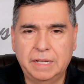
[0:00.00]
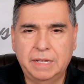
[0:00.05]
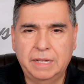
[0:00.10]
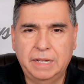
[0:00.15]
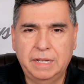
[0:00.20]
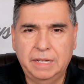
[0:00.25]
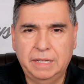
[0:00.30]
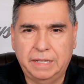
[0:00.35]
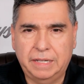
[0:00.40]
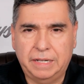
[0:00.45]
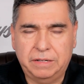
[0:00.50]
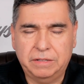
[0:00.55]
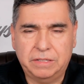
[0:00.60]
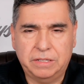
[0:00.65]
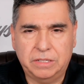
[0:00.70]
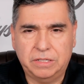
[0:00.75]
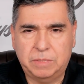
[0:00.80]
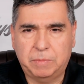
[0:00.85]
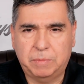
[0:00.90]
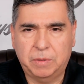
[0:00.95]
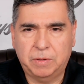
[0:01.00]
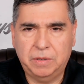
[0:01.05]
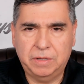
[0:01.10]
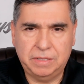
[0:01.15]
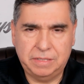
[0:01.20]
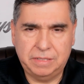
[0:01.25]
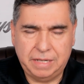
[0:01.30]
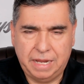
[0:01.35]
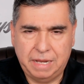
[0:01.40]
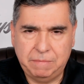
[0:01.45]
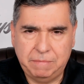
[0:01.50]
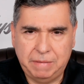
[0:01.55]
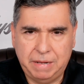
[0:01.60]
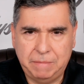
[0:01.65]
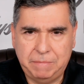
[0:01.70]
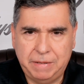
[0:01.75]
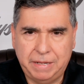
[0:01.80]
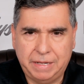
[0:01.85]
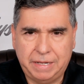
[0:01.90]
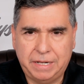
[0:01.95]
Lakers and Spurs
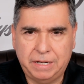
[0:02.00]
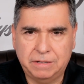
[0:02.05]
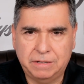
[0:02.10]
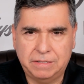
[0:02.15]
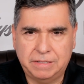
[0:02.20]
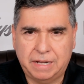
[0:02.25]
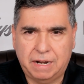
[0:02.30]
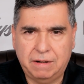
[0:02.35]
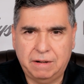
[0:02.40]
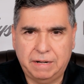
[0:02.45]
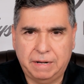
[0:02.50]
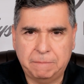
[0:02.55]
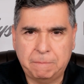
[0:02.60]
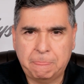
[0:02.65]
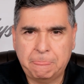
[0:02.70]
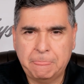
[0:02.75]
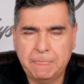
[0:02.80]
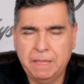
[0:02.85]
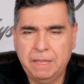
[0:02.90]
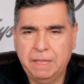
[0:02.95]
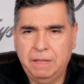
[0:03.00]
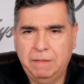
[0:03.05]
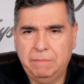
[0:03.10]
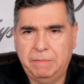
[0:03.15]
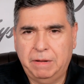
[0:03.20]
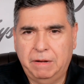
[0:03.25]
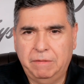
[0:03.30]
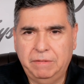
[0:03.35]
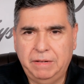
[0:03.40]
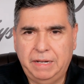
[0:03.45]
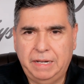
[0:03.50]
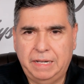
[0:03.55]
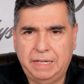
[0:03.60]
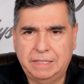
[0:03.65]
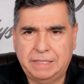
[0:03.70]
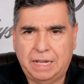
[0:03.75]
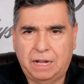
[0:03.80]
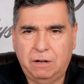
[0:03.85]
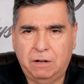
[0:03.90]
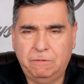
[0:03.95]
NBA pick here Saturday. Beverly
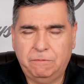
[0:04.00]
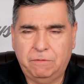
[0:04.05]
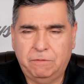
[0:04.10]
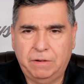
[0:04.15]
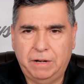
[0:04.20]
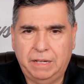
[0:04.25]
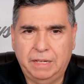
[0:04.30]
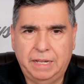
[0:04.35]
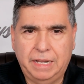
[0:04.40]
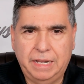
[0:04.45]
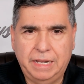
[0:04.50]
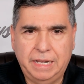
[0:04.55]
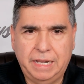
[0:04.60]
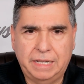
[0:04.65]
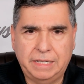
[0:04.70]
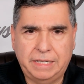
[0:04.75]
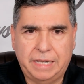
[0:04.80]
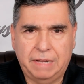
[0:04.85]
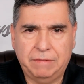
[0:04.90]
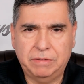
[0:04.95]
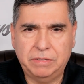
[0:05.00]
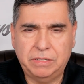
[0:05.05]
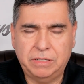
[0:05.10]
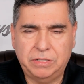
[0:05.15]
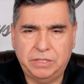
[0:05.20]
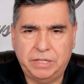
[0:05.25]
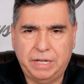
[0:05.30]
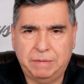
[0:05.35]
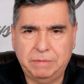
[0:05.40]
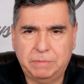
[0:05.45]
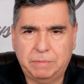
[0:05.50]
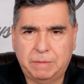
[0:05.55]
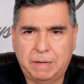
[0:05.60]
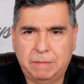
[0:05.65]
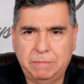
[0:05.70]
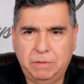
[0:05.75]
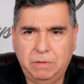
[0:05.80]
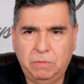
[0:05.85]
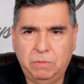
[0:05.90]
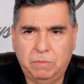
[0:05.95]
is out for LA. Davis and James
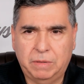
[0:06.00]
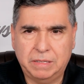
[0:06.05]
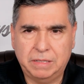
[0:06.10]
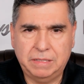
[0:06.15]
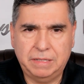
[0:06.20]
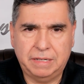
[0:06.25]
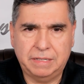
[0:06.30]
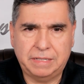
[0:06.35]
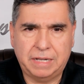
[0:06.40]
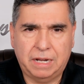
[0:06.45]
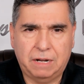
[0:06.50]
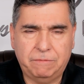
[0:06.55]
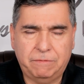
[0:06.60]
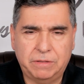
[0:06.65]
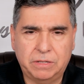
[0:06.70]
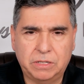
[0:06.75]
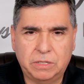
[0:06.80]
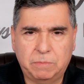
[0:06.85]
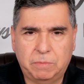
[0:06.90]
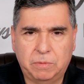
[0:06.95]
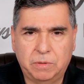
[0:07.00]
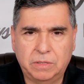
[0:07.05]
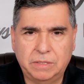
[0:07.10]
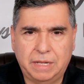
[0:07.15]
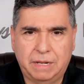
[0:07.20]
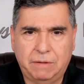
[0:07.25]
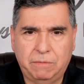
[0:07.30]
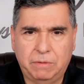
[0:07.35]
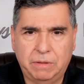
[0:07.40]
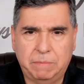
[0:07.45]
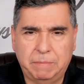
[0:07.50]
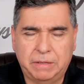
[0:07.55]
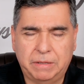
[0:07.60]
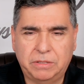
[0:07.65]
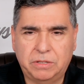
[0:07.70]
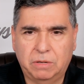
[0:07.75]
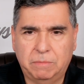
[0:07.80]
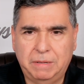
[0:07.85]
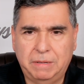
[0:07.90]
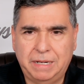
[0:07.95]
Probable. Wesley is out for the Spurs with
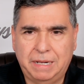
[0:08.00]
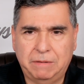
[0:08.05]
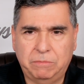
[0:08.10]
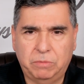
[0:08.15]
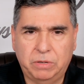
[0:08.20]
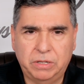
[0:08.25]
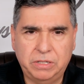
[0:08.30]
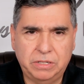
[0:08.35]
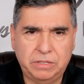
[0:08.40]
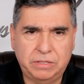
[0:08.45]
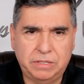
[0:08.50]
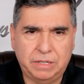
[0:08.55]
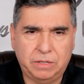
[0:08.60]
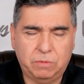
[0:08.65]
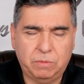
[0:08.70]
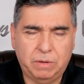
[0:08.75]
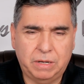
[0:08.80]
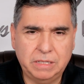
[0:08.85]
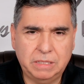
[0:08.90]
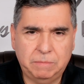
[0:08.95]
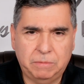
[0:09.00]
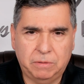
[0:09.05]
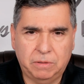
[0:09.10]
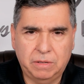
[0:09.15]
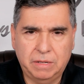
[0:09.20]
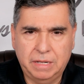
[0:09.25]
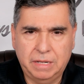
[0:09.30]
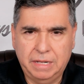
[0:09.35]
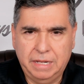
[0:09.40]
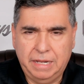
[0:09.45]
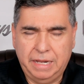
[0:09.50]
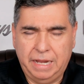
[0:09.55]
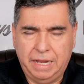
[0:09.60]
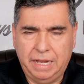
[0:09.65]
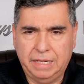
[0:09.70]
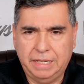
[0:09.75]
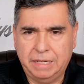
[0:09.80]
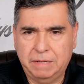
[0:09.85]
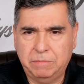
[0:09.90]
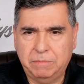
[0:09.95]
McDermott and Richardson questionable.
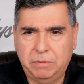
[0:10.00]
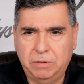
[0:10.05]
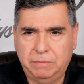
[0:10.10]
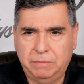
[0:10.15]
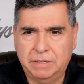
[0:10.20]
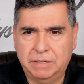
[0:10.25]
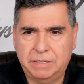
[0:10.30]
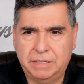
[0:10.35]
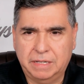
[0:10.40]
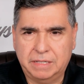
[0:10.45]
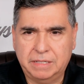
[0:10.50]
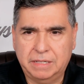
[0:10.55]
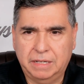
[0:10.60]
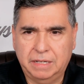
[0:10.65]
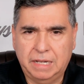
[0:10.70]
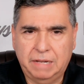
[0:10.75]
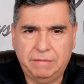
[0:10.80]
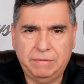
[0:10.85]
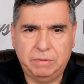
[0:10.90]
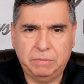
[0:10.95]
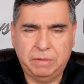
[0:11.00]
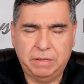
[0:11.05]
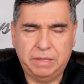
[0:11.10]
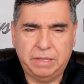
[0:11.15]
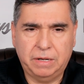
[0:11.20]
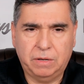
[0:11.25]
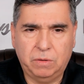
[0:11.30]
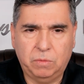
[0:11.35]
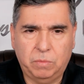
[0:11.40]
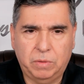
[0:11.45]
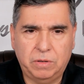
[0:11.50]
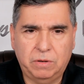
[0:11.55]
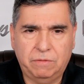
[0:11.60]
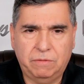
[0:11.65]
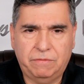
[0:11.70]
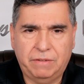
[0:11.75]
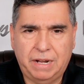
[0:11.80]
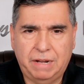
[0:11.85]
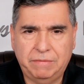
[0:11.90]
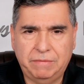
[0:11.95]
LA improved to 6 11 with their
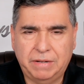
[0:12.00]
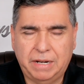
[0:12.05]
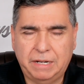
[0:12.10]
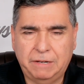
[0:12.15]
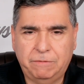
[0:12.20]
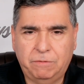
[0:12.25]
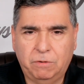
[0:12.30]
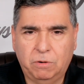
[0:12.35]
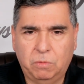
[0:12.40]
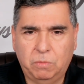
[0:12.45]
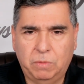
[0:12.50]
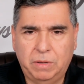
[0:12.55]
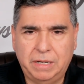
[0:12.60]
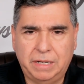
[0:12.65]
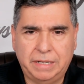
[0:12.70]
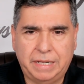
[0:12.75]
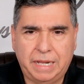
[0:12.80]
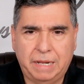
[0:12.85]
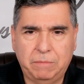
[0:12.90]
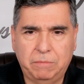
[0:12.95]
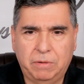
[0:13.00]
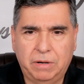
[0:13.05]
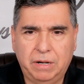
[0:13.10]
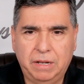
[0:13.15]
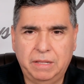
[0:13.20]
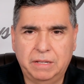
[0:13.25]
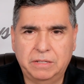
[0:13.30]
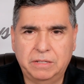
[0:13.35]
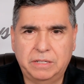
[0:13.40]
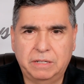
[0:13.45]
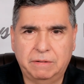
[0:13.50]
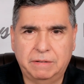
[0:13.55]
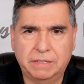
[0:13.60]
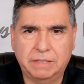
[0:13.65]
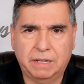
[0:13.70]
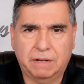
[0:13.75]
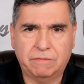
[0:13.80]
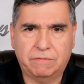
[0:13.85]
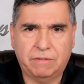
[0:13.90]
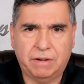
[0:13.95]
105 94 win in game one of this series
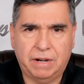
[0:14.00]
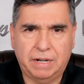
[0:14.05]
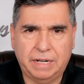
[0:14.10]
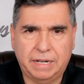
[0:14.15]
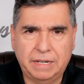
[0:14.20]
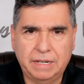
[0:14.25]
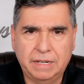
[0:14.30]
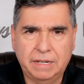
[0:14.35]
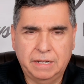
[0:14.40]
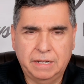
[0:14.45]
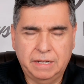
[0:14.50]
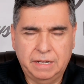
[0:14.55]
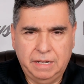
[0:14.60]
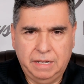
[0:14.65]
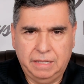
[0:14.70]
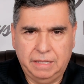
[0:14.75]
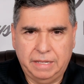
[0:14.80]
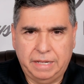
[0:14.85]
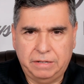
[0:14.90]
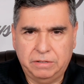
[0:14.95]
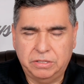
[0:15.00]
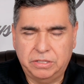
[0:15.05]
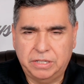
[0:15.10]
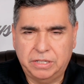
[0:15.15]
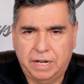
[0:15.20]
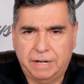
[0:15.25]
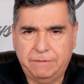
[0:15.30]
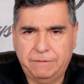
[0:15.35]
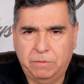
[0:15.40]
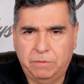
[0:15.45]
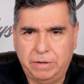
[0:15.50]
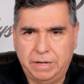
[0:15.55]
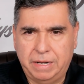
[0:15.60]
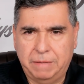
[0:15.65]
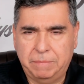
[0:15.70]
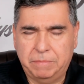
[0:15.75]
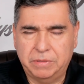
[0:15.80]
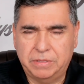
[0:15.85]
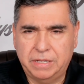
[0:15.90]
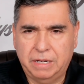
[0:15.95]
on Friday. Lakers shot
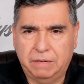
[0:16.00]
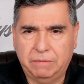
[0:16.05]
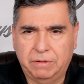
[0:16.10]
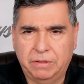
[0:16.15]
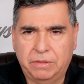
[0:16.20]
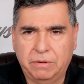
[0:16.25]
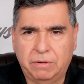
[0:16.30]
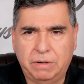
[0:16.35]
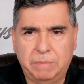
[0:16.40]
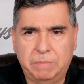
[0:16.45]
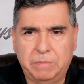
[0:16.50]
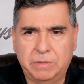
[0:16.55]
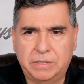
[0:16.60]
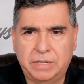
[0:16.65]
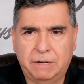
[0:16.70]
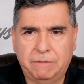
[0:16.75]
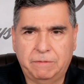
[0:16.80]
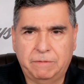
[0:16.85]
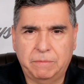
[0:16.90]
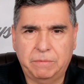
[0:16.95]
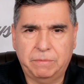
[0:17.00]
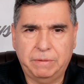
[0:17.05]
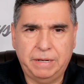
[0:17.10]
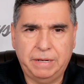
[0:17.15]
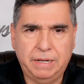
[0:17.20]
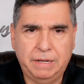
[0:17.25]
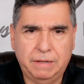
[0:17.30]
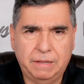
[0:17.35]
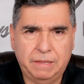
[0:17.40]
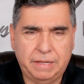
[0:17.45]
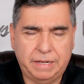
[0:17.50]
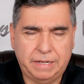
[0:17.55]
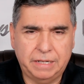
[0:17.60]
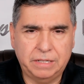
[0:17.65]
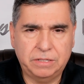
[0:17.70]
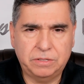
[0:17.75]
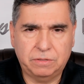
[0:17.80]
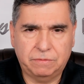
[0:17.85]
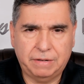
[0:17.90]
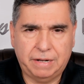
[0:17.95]
48% with 30% from three. They
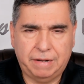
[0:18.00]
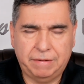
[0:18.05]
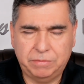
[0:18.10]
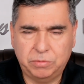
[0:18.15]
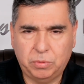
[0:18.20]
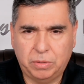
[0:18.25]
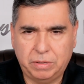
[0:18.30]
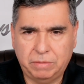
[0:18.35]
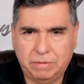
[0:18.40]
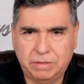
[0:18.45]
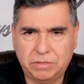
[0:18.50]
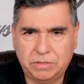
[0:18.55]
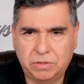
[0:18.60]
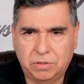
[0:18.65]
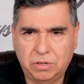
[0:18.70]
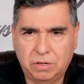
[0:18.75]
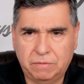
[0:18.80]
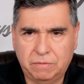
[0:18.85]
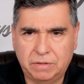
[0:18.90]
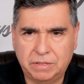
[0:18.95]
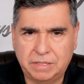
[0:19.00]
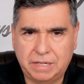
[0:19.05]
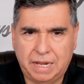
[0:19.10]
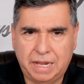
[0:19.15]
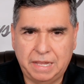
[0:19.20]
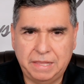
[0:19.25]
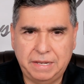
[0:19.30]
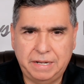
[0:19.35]
did survive 21 turnovers. Anthony